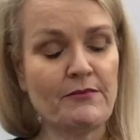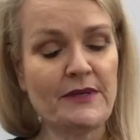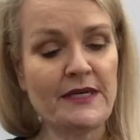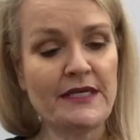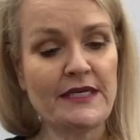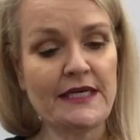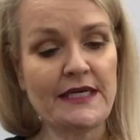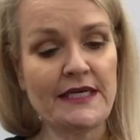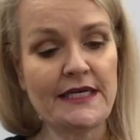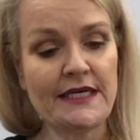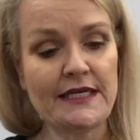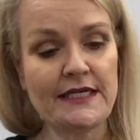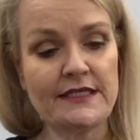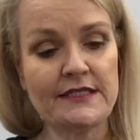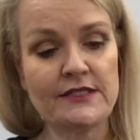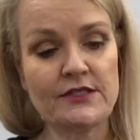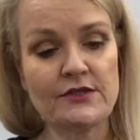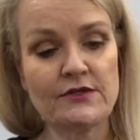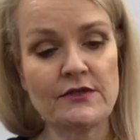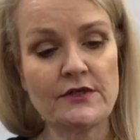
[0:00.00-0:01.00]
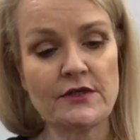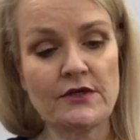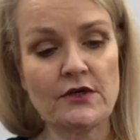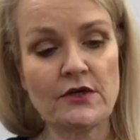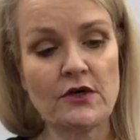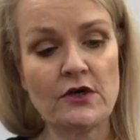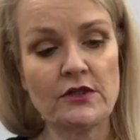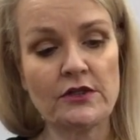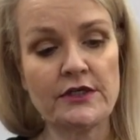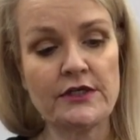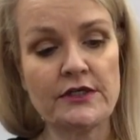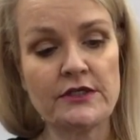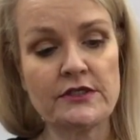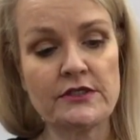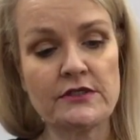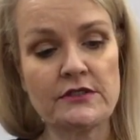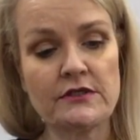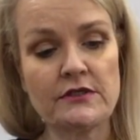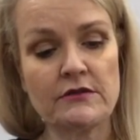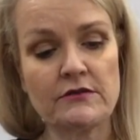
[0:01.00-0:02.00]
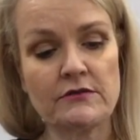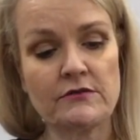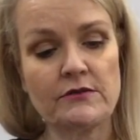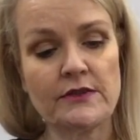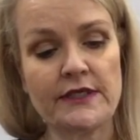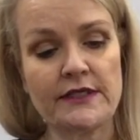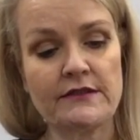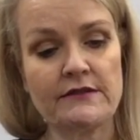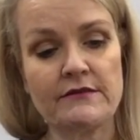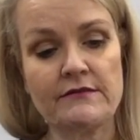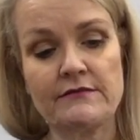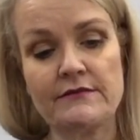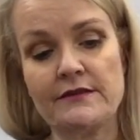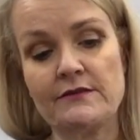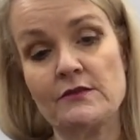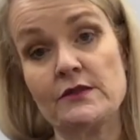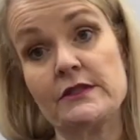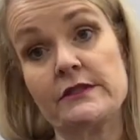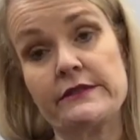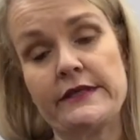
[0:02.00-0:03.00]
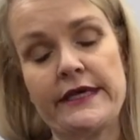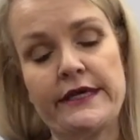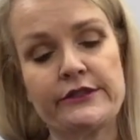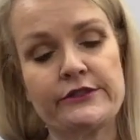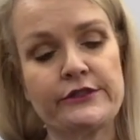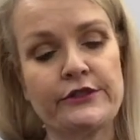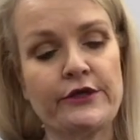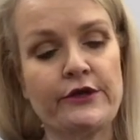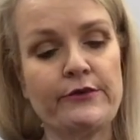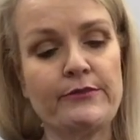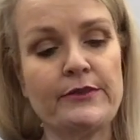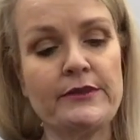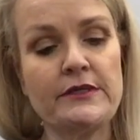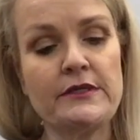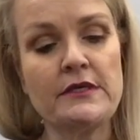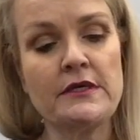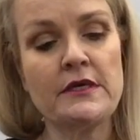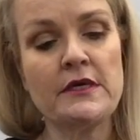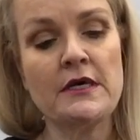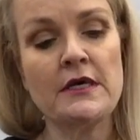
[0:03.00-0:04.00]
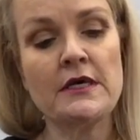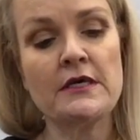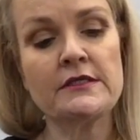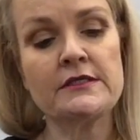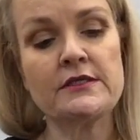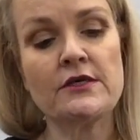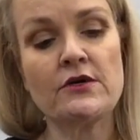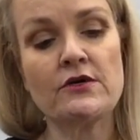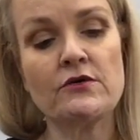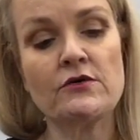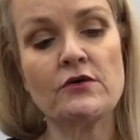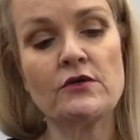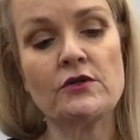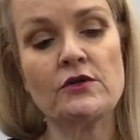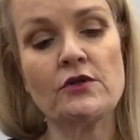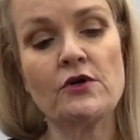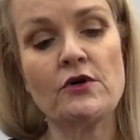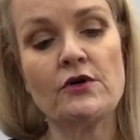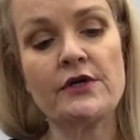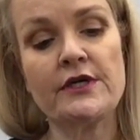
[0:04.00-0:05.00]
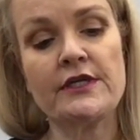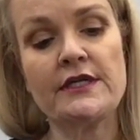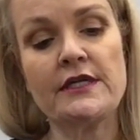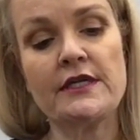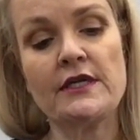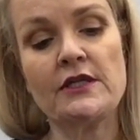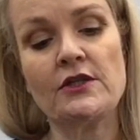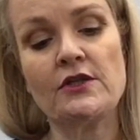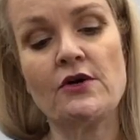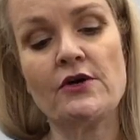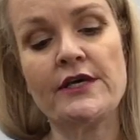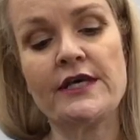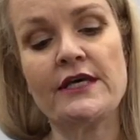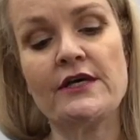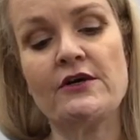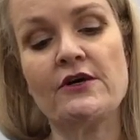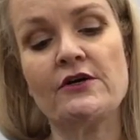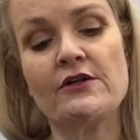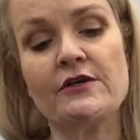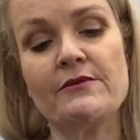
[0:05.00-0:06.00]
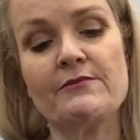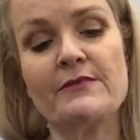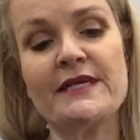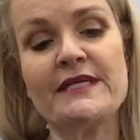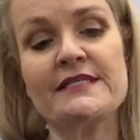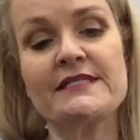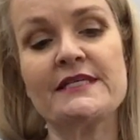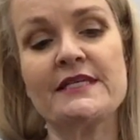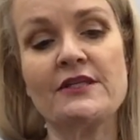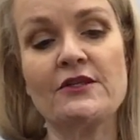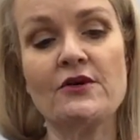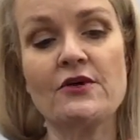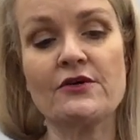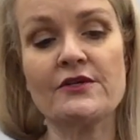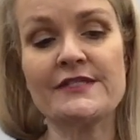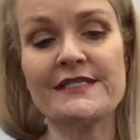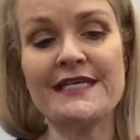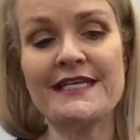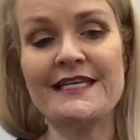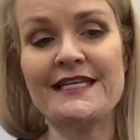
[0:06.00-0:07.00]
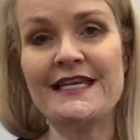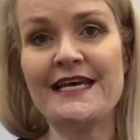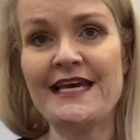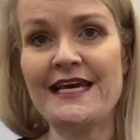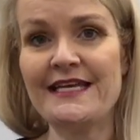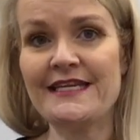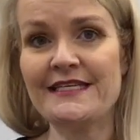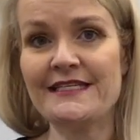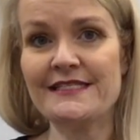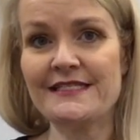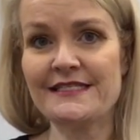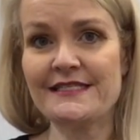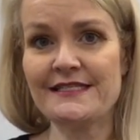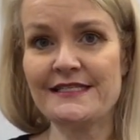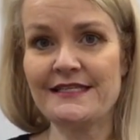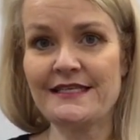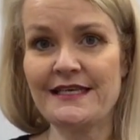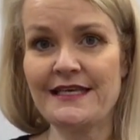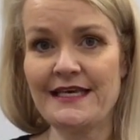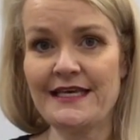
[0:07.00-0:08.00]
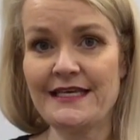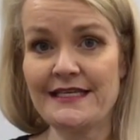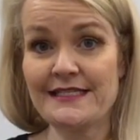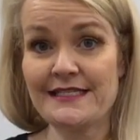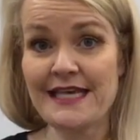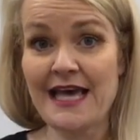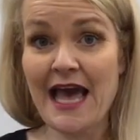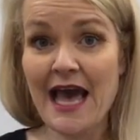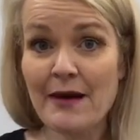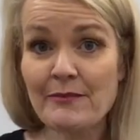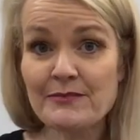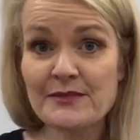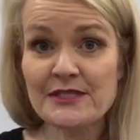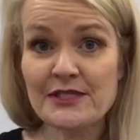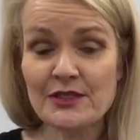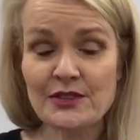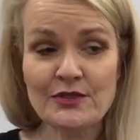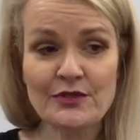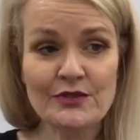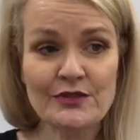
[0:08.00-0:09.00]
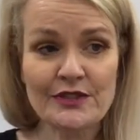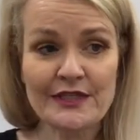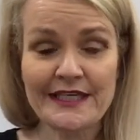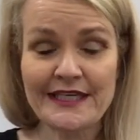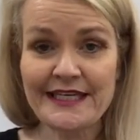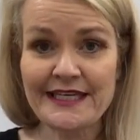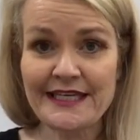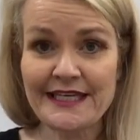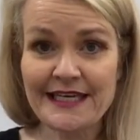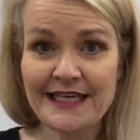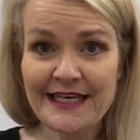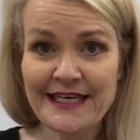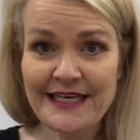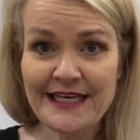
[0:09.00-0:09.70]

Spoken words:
bit into the collet. Oh wait, it's actually open. So lock-in collet means that it locks in and it's absolutely